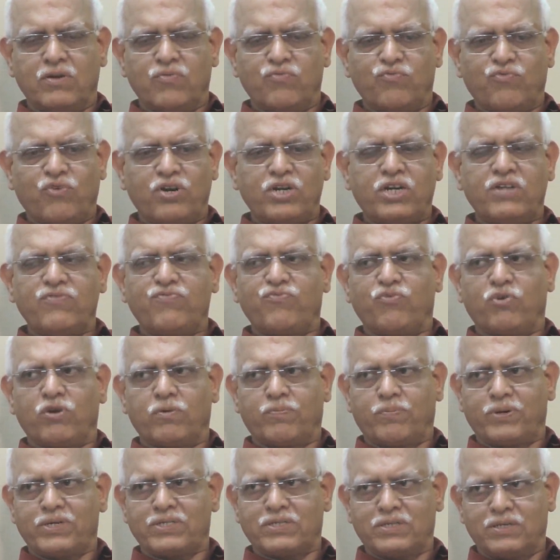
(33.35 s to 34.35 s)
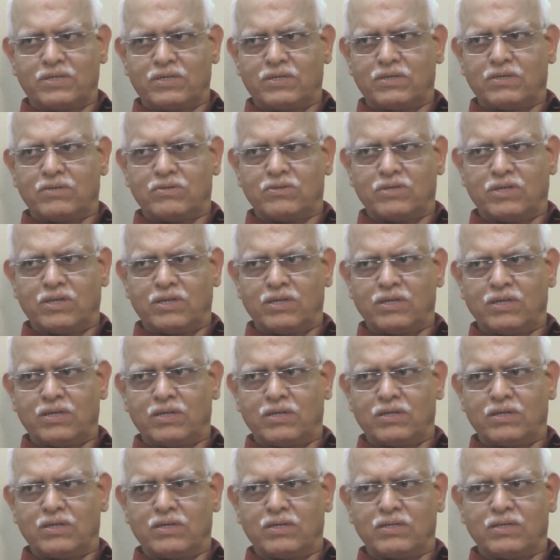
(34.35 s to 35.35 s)
44% to the
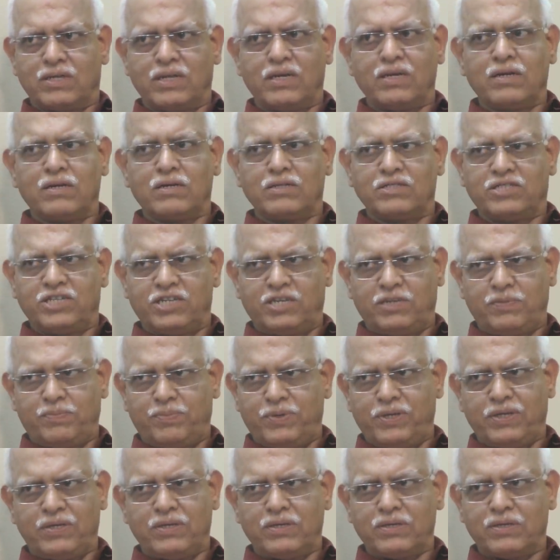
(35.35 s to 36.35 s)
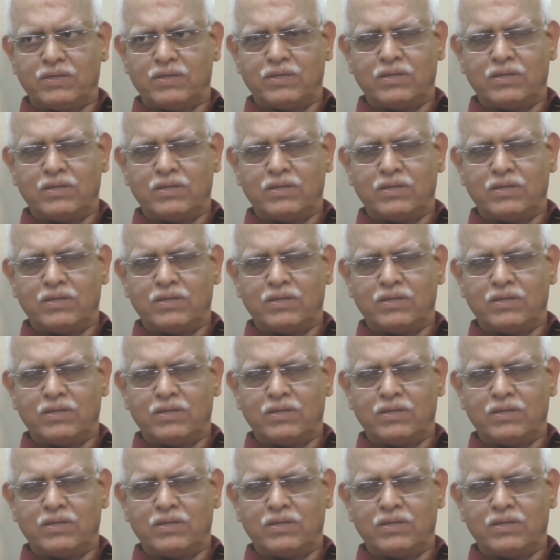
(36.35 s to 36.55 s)
then GDP,